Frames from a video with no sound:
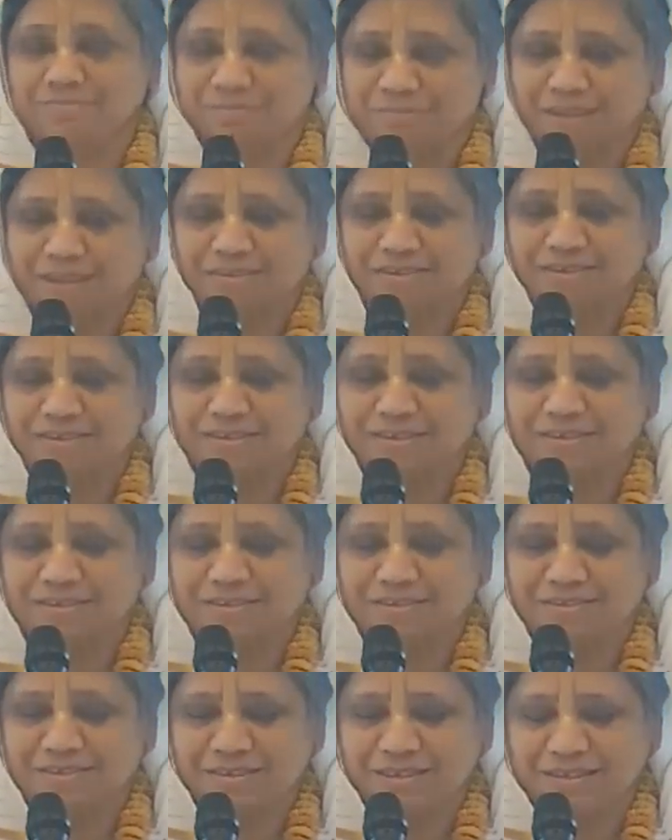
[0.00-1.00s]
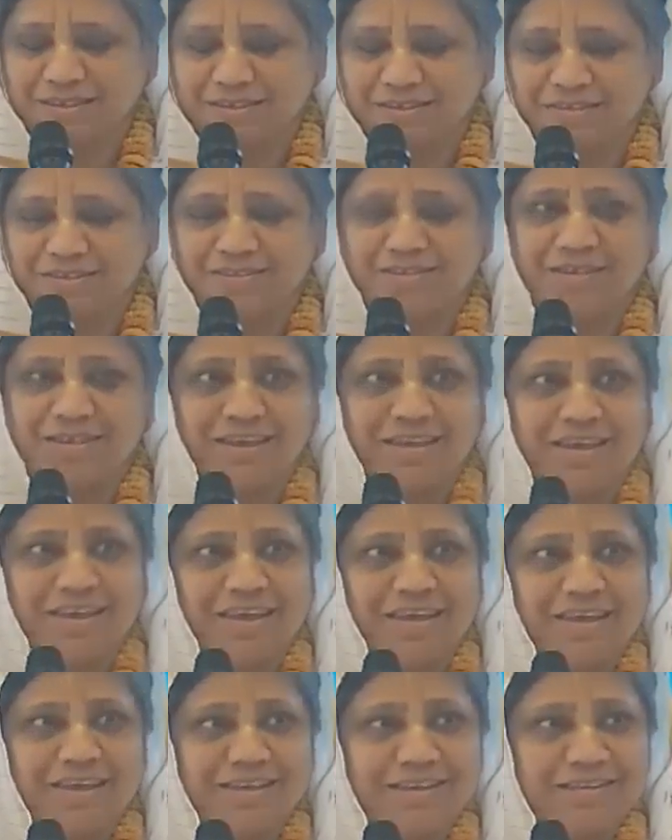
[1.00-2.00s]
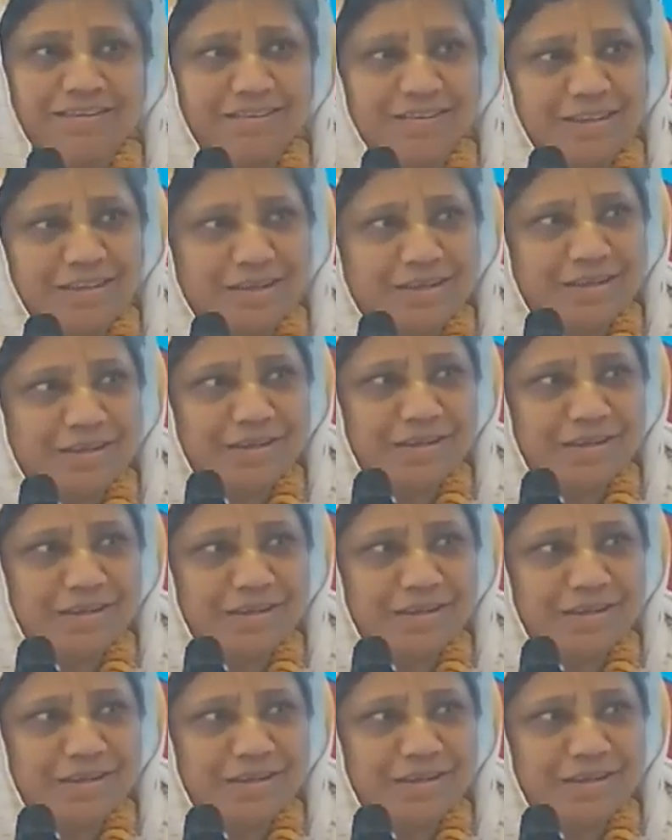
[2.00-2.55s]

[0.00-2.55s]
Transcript: said yes, and then